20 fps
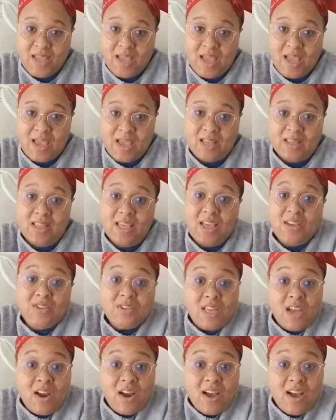And thank you,
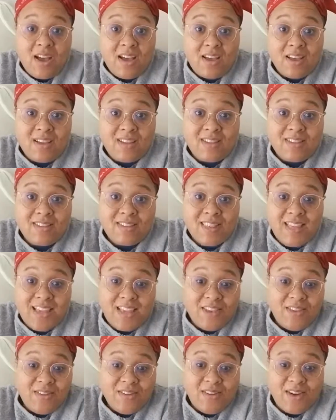Sarah.
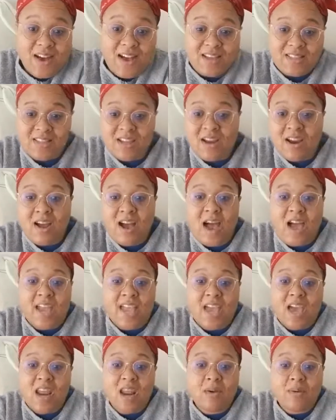Thank you, Sarah. I
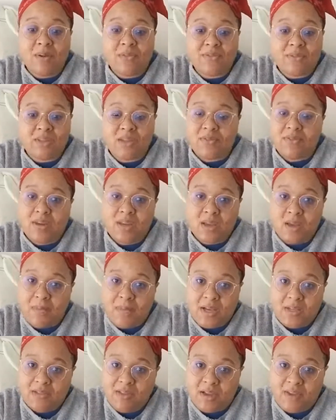cannot wait for Stephanie to come
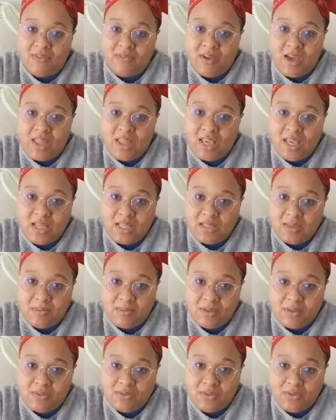back so I can finally eat some of this